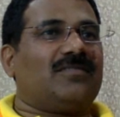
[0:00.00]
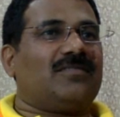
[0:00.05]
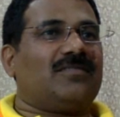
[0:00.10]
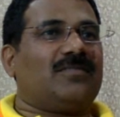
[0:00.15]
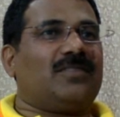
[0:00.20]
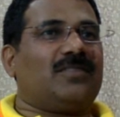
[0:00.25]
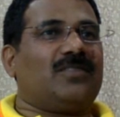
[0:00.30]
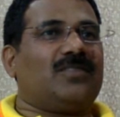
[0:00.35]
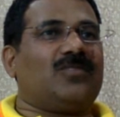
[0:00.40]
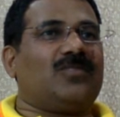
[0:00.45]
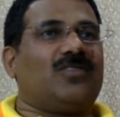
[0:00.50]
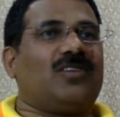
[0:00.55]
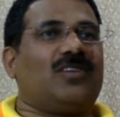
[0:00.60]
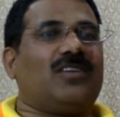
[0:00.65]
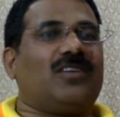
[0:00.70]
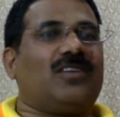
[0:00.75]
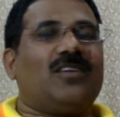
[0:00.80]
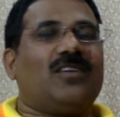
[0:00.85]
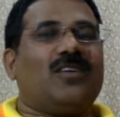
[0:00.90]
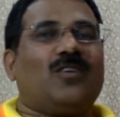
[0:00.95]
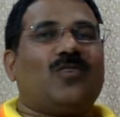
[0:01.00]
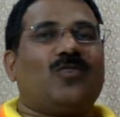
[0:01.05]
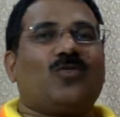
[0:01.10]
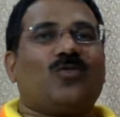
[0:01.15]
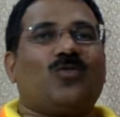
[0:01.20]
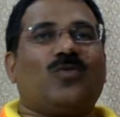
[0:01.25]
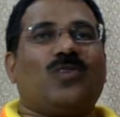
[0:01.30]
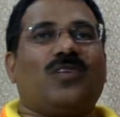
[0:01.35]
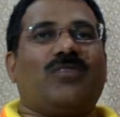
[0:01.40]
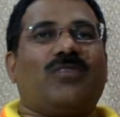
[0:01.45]
Praise God. So
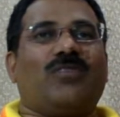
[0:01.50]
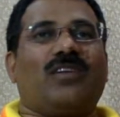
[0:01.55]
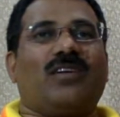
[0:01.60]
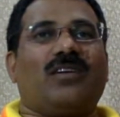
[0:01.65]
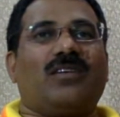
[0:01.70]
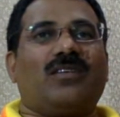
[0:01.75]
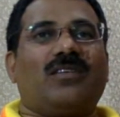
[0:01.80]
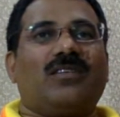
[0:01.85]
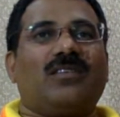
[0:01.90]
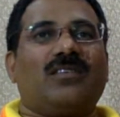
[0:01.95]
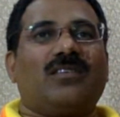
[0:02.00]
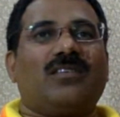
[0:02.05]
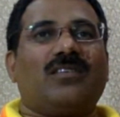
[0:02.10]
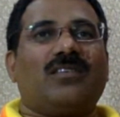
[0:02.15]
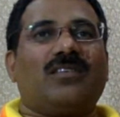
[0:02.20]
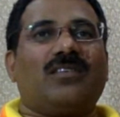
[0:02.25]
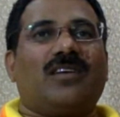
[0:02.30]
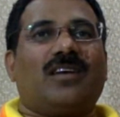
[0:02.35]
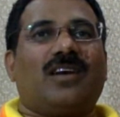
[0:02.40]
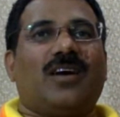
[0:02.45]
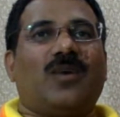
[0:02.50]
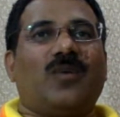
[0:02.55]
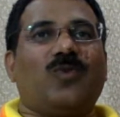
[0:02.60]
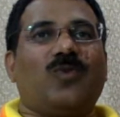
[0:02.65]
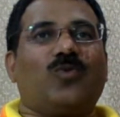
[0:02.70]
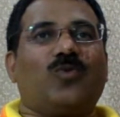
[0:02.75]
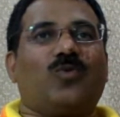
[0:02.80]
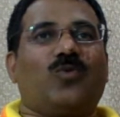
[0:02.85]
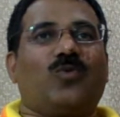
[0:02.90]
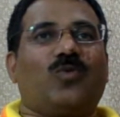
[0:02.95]
today we learned
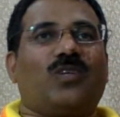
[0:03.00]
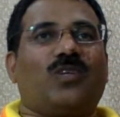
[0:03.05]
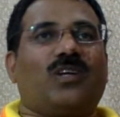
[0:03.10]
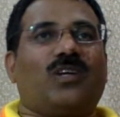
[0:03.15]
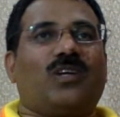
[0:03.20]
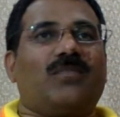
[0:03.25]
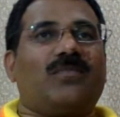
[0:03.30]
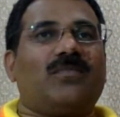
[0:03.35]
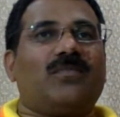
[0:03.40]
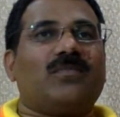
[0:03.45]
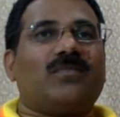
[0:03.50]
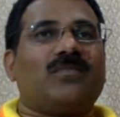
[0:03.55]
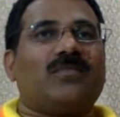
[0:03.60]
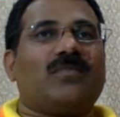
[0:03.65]
how to overcome